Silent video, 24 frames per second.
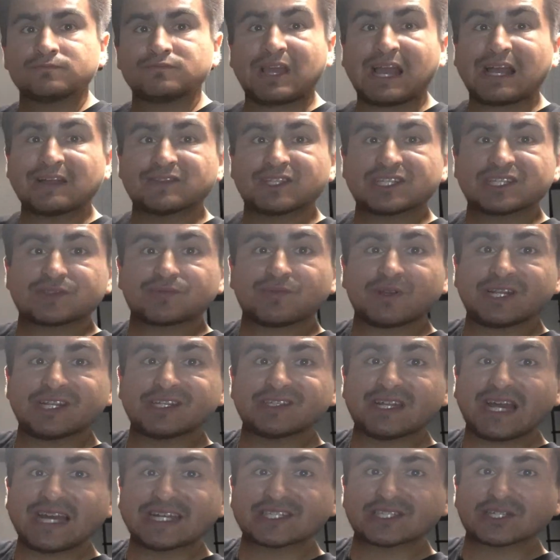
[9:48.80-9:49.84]
We have this
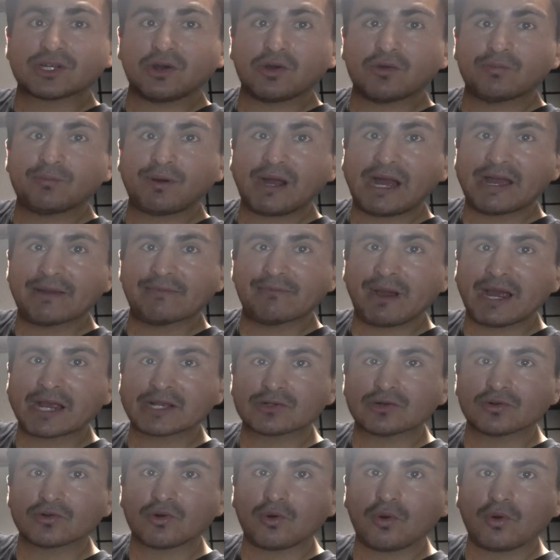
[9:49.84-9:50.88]
really nice coat by
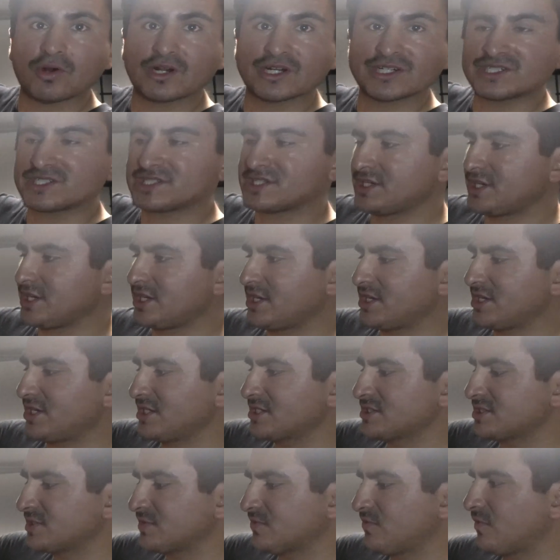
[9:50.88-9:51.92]
Michael Kors. It
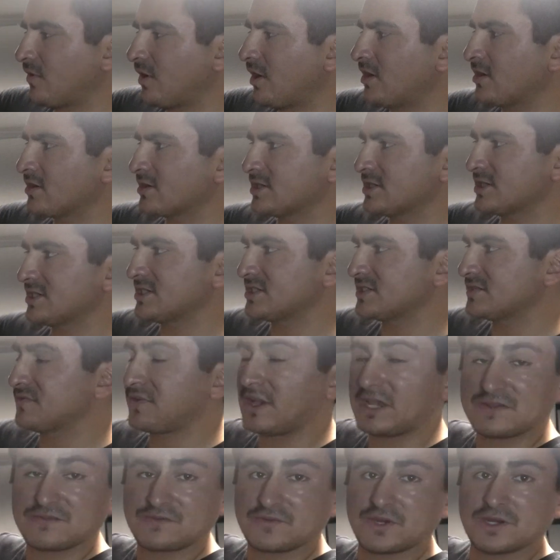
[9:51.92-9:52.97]
is
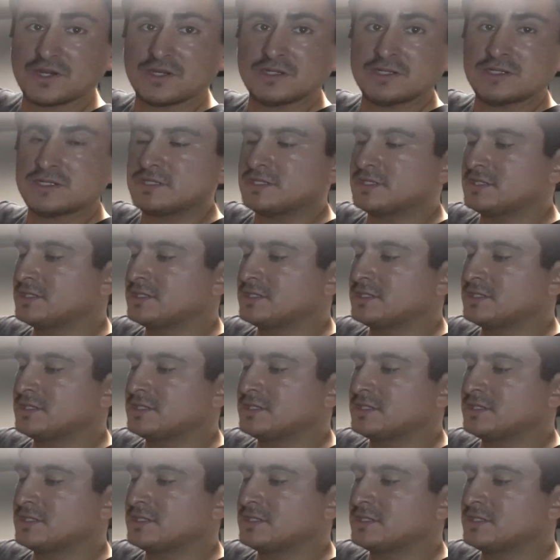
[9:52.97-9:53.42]
fake fur.